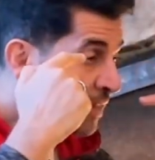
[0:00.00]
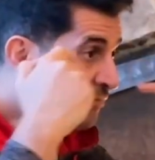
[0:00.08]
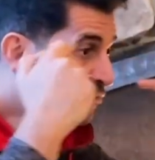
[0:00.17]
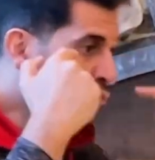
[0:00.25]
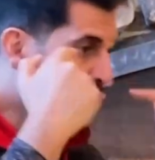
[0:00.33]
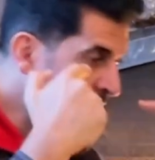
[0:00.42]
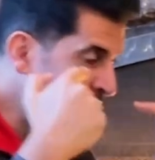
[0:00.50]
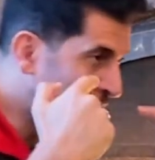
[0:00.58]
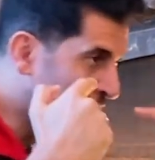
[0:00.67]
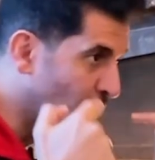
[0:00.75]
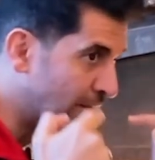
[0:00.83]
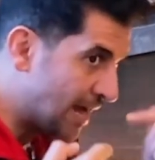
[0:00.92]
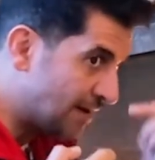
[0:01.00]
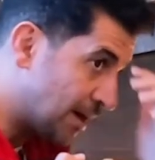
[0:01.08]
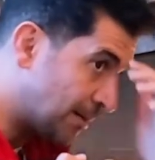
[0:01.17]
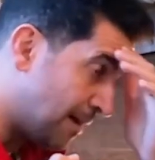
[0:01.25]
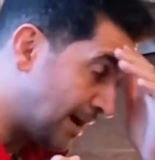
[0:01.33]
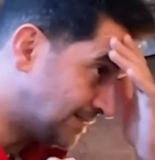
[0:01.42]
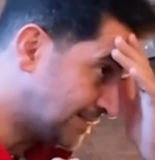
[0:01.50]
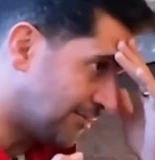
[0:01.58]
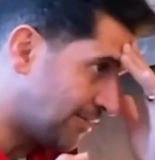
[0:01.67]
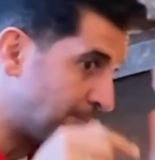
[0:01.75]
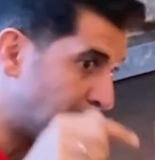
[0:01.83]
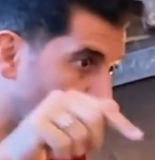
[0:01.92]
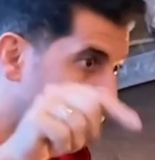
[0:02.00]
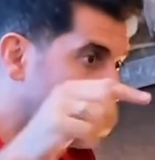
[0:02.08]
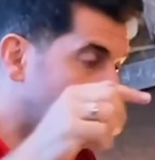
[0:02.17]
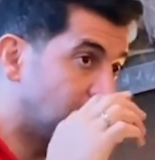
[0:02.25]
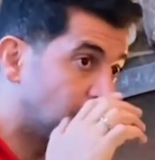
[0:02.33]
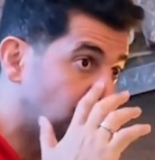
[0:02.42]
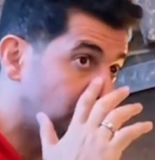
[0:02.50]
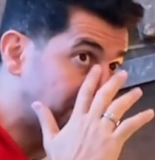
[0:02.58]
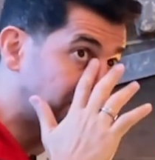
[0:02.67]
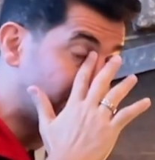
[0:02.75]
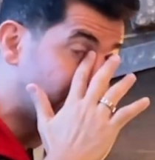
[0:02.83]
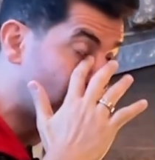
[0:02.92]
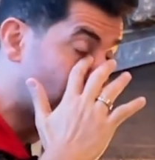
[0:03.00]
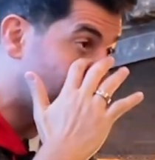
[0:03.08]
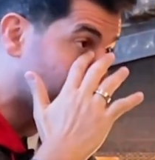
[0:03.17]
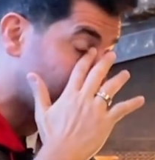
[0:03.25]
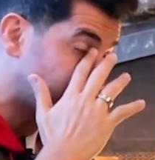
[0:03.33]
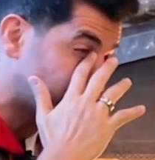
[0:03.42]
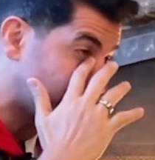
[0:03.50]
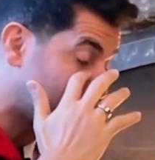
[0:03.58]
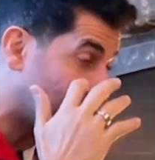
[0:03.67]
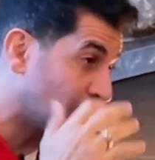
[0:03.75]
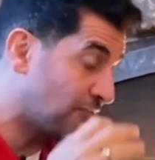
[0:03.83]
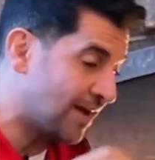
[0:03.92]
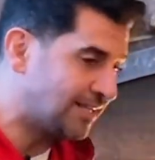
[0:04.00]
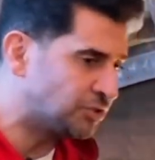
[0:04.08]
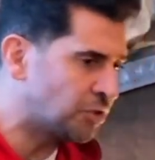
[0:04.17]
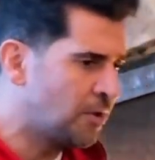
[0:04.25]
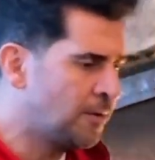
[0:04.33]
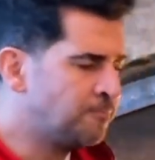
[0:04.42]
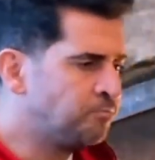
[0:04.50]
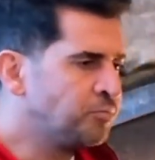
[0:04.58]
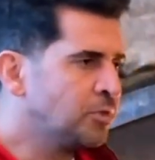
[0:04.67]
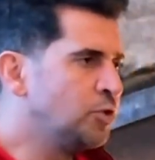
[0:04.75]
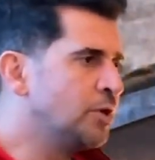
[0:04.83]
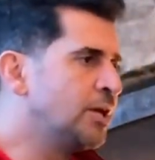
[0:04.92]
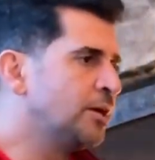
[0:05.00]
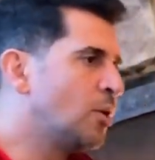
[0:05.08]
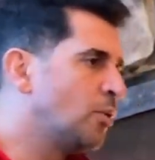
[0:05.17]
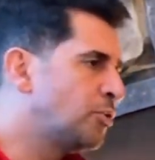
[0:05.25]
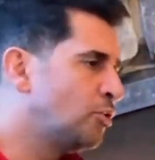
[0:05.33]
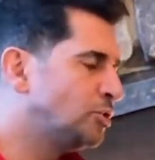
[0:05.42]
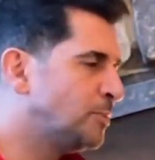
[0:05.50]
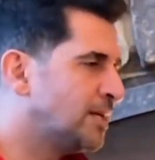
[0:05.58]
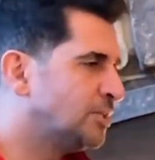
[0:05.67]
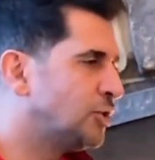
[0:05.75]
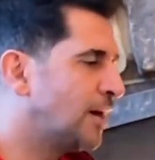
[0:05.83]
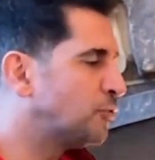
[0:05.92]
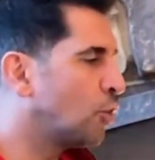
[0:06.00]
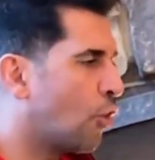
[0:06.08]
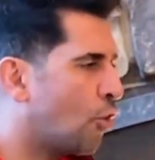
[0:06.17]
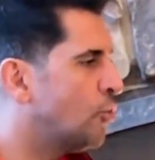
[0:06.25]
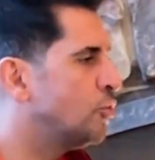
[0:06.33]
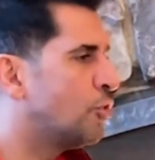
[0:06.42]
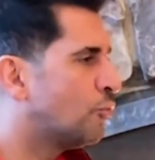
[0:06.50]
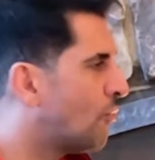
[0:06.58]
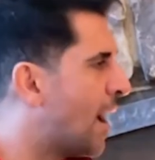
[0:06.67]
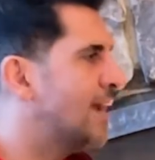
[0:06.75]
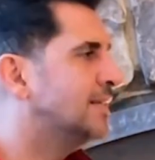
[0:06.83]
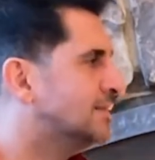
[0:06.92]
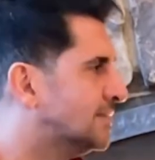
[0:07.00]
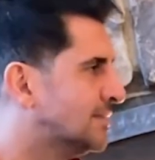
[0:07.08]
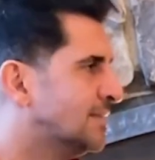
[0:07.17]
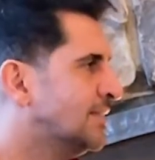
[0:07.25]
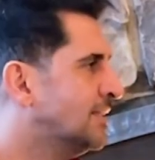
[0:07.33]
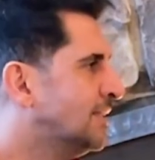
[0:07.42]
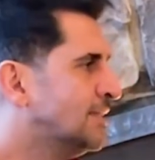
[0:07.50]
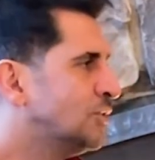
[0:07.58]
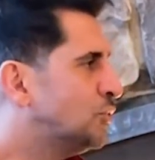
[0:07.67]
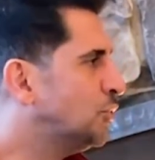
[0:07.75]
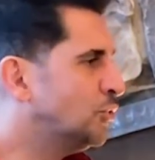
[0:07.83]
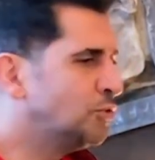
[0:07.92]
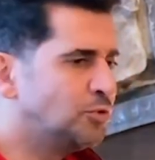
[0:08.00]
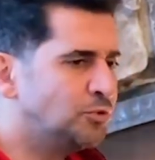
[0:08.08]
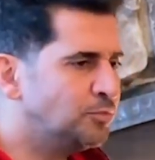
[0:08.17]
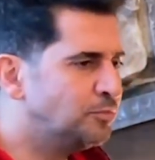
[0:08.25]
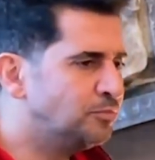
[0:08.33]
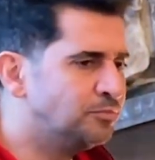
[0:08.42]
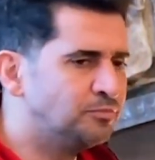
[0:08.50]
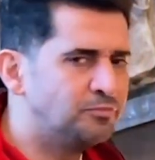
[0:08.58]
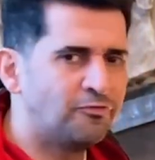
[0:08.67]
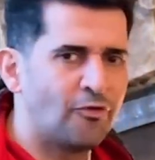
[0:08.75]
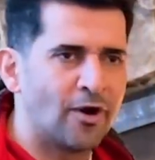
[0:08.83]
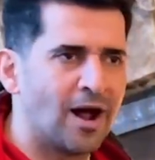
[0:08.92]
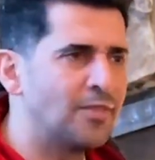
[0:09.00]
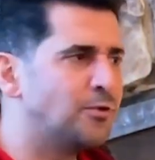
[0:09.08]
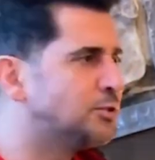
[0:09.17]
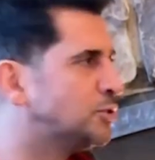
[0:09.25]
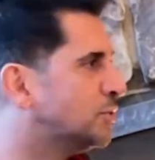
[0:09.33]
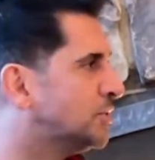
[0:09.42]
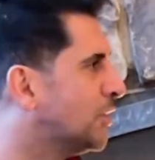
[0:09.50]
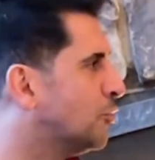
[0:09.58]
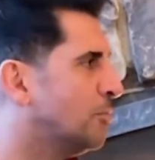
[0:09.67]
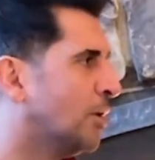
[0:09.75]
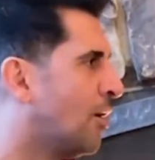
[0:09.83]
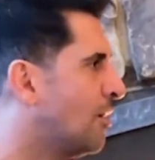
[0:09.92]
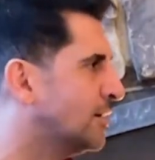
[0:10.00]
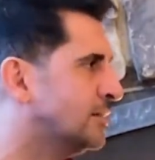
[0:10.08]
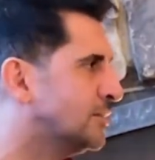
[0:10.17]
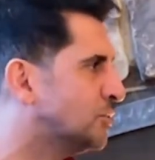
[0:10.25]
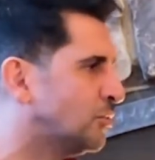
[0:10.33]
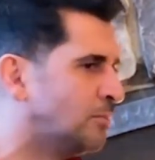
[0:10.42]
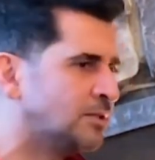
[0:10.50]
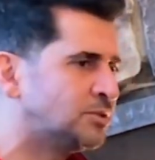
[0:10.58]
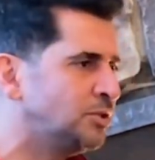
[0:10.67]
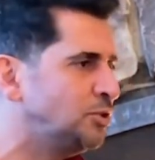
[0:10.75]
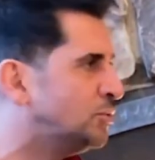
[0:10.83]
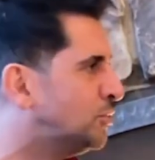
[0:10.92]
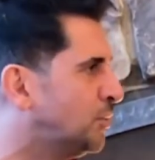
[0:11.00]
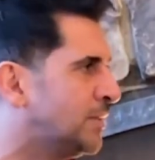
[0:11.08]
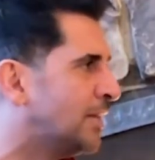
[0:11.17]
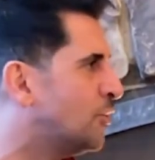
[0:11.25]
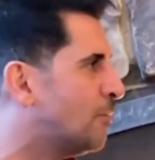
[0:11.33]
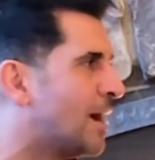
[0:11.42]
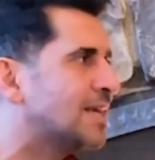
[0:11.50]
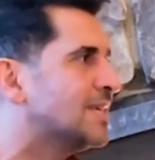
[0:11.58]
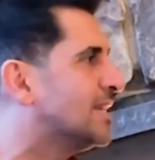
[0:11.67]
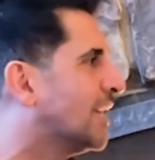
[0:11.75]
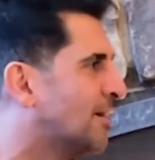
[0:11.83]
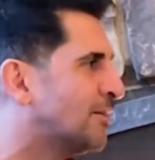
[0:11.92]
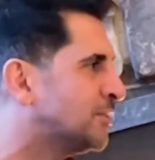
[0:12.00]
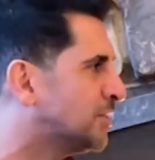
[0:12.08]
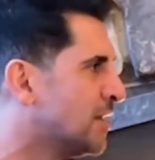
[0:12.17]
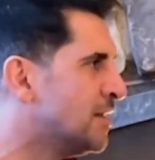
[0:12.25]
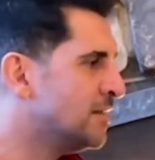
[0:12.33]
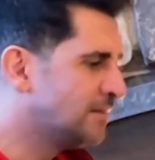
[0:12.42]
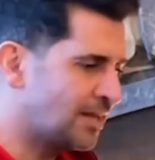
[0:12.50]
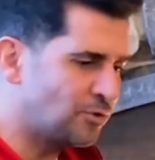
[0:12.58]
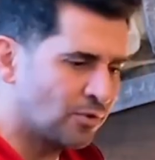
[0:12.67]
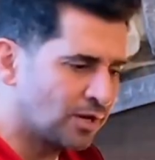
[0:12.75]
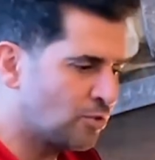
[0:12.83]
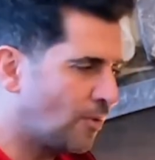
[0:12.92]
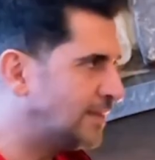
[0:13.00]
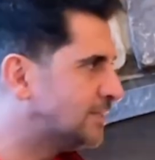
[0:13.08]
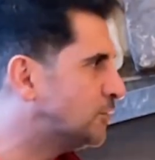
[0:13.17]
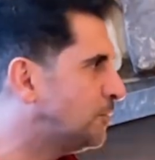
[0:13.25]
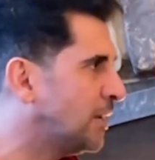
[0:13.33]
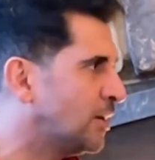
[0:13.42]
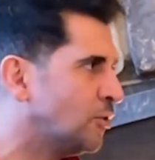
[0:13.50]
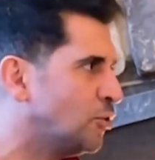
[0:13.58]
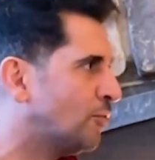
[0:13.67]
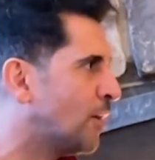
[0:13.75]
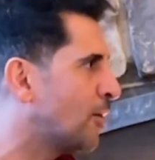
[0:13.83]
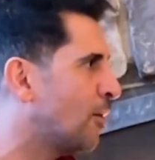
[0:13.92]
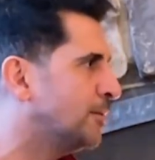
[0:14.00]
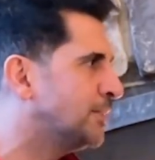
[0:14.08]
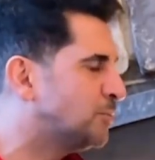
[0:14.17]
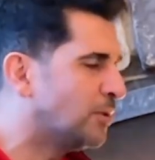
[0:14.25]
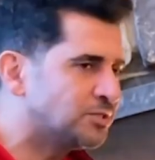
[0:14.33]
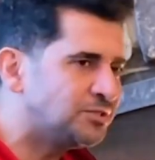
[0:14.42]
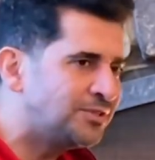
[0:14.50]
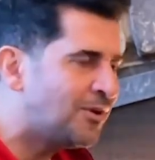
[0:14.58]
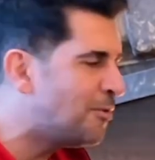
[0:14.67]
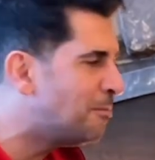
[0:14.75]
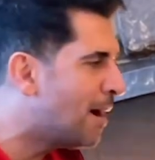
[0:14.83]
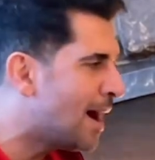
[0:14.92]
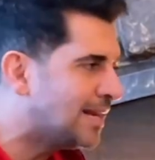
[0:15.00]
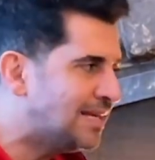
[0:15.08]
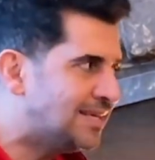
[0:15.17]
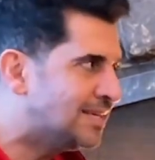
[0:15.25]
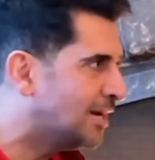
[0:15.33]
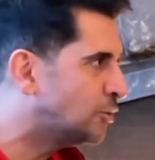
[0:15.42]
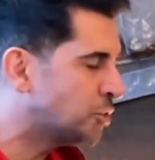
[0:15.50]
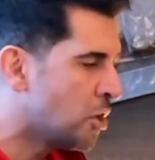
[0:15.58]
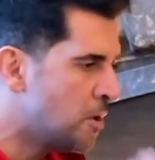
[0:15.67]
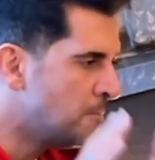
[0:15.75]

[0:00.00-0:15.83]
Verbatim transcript: If you really fully have that mindset of I belong in this room, it's a very frustrating phase you're going to go through, is because you have to earn the right for others to say you belong in this room. Until you do that, nobody cares that you're a great speaker, you've read all these books. Nobody cares.